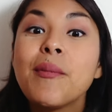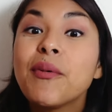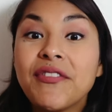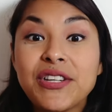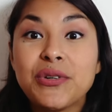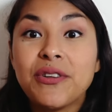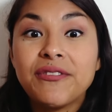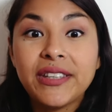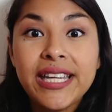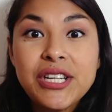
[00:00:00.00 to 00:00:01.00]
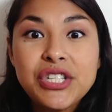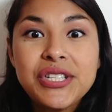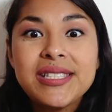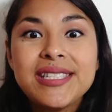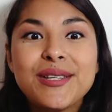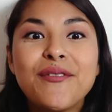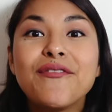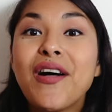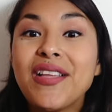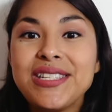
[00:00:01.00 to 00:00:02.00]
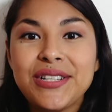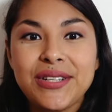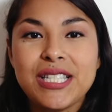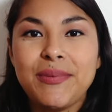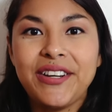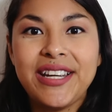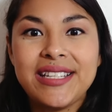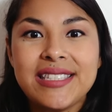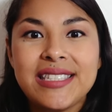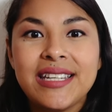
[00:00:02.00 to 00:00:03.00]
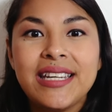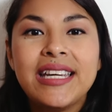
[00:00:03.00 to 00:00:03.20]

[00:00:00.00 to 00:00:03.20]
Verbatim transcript: professional affiliations, volunteer experience,